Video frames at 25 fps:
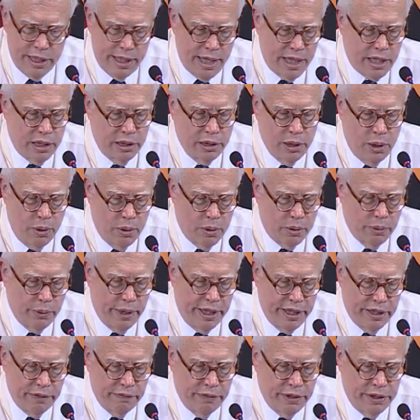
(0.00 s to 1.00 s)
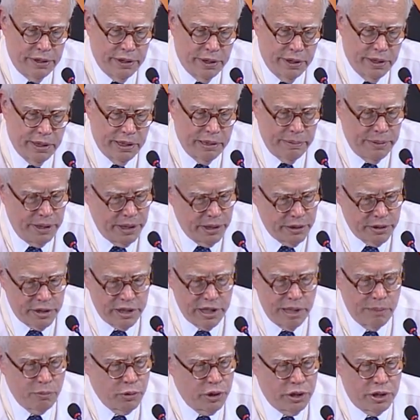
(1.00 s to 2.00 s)
got a lower rate of return. I mean, there's
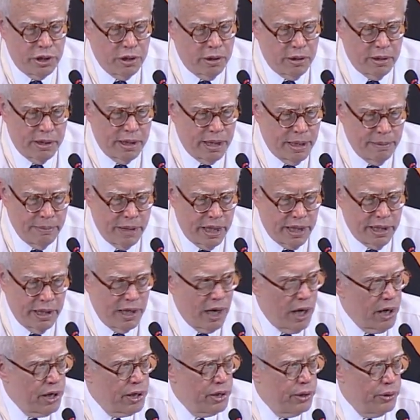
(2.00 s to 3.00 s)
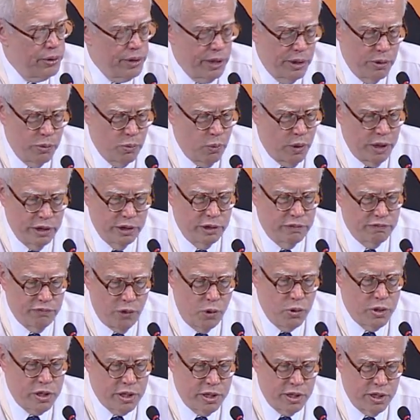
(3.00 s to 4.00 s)
some return. I'm not going to argue that one
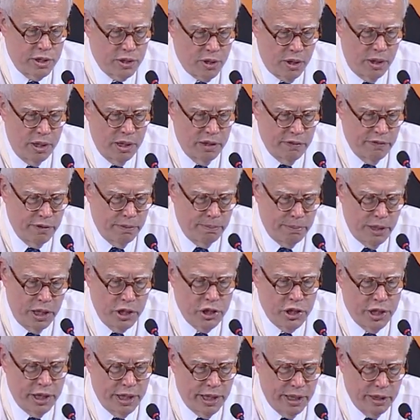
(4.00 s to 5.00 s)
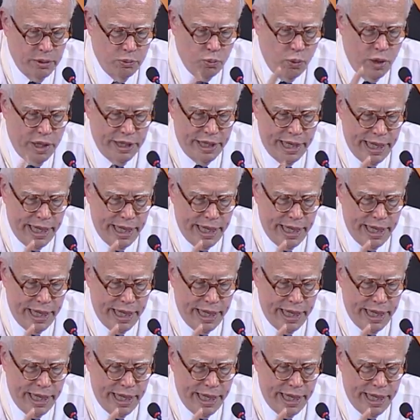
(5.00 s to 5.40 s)
focuses all of the budget on one